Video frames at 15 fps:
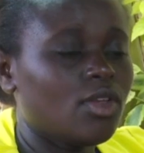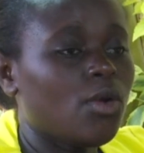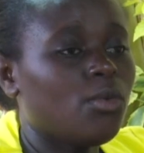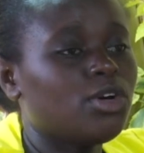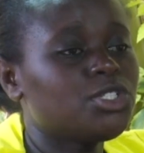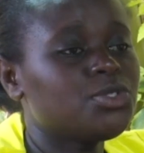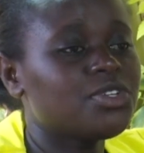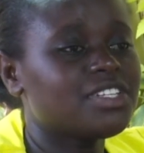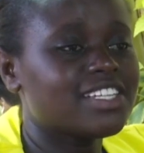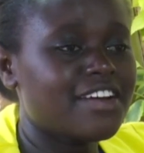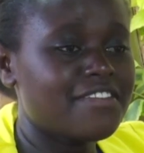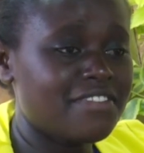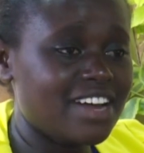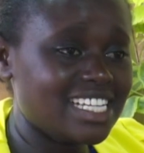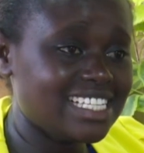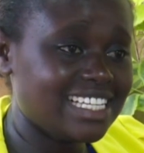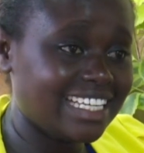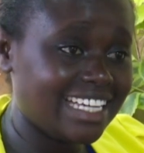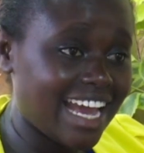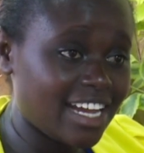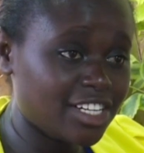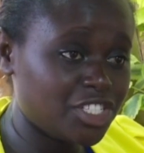What was her first
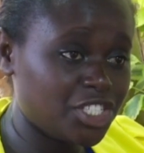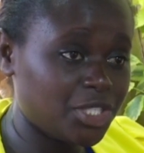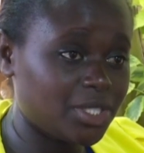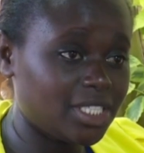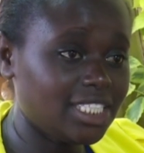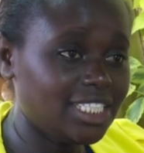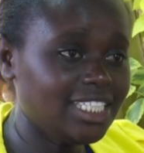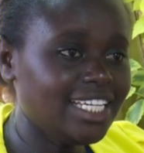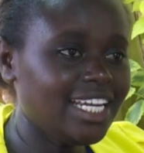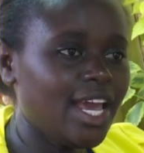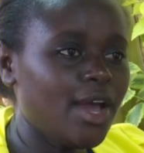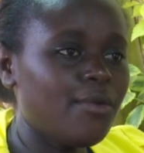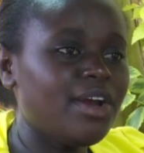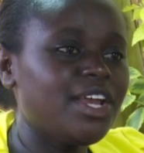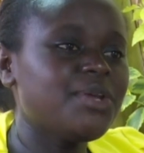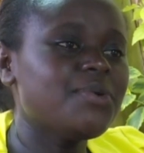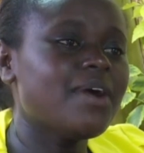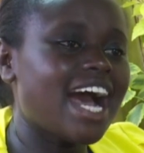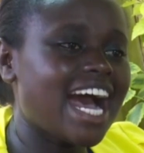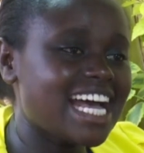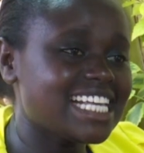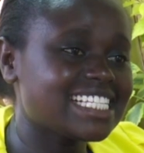reaction when you
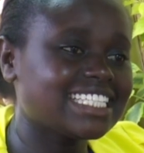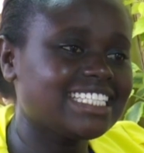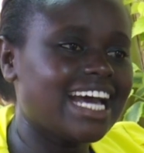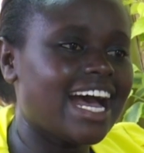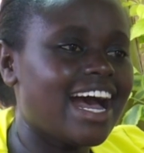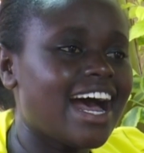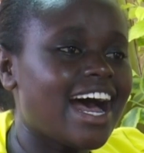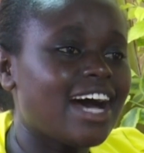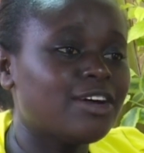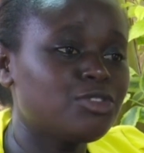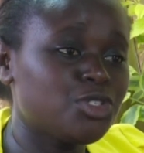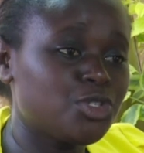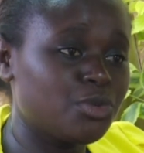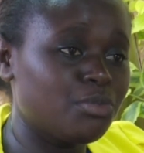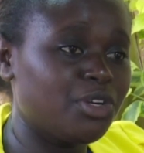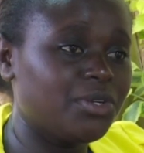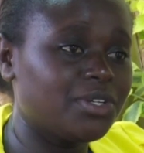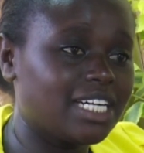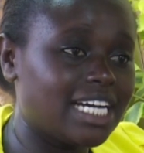asked her out to be your